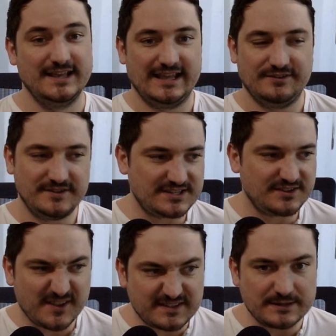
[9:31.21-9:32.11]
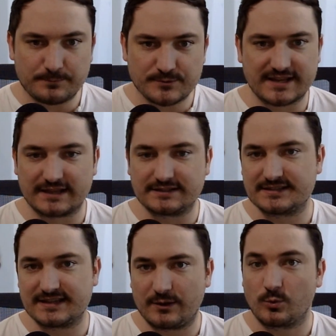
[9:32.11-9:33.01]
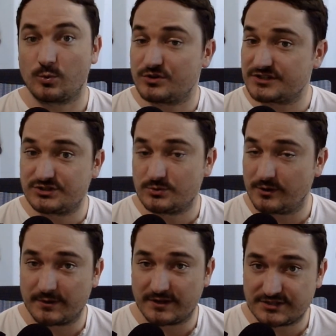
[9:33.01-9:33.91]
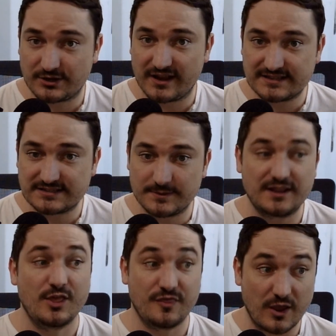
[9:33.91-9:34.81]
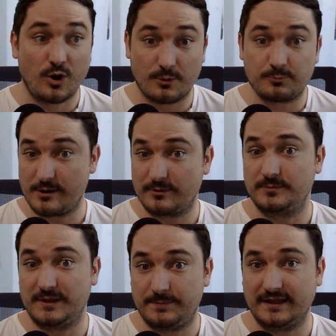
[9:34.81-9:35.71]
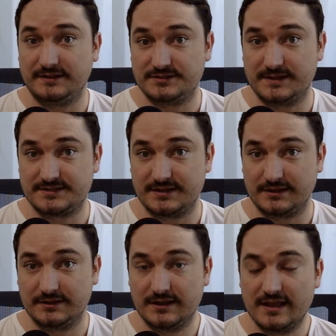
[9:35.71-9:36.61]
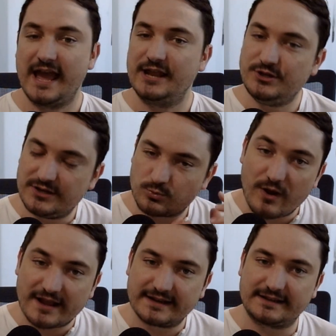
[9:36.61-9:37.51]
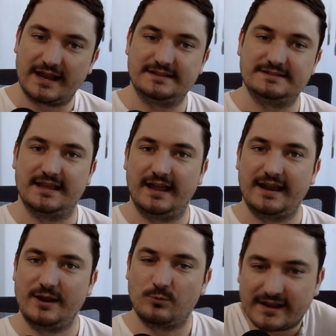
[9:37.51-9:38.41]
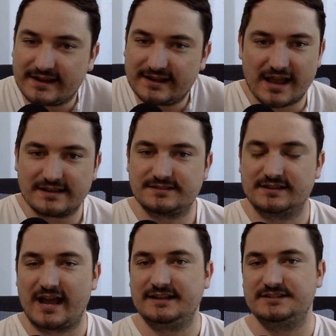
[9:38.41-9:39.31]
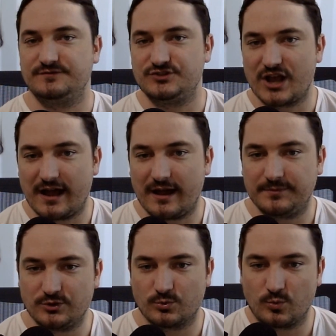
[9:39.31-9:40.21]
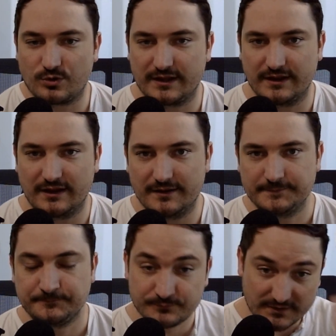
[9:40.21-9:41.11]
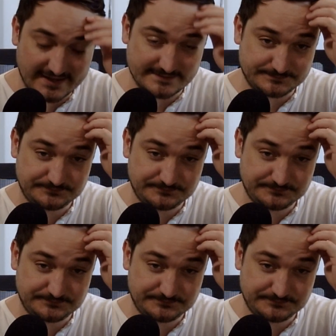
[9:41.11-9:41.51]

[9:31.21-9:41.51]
If it's a 50% set where we're just doing a budgetary estimate, there are probably pages missing. And you need to recognize that and recognize the kinds of job that you're working on. Okay.